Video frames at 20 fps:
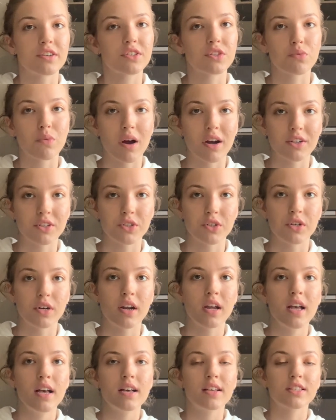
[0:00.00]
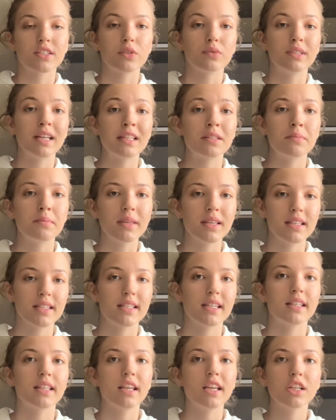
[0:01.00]
structure. So that means
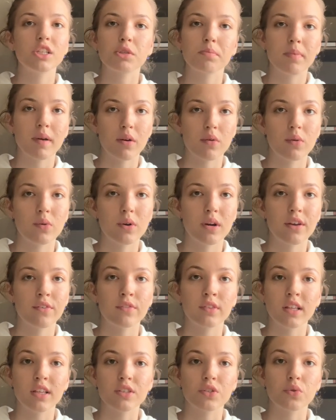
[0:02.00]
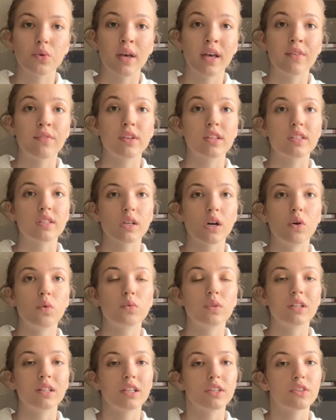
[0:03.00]
that each paragraph needs to have its
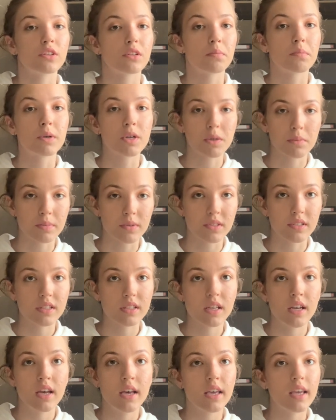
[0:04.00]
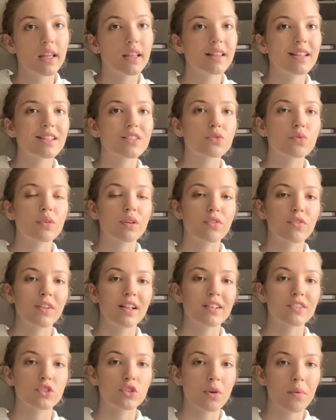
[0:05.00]
own little purpose. It needs to
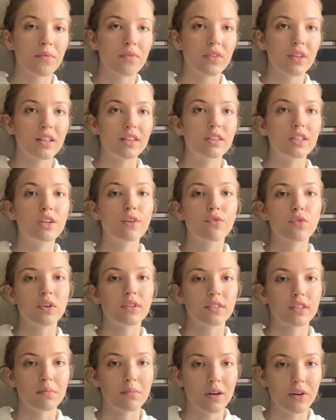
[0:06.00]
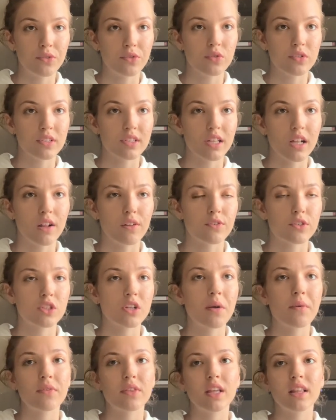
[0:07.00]
reflect something different about yourself,
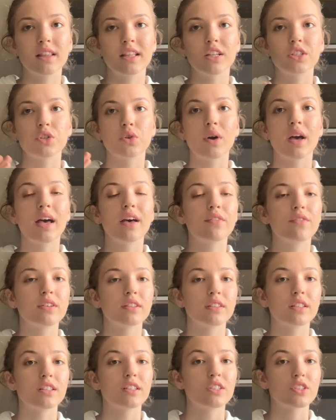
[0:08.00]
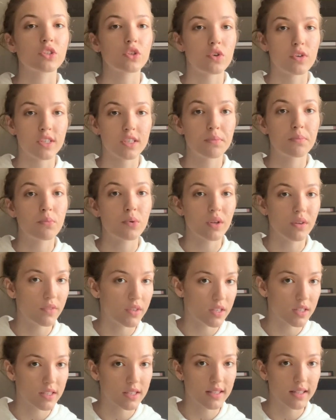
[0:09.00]
something that you haven't discussed
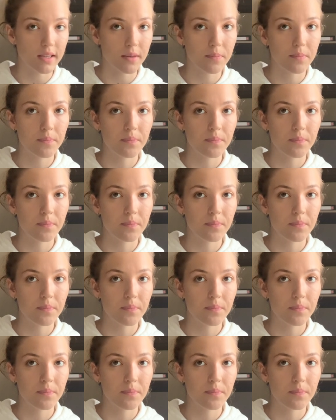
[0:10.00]
previously.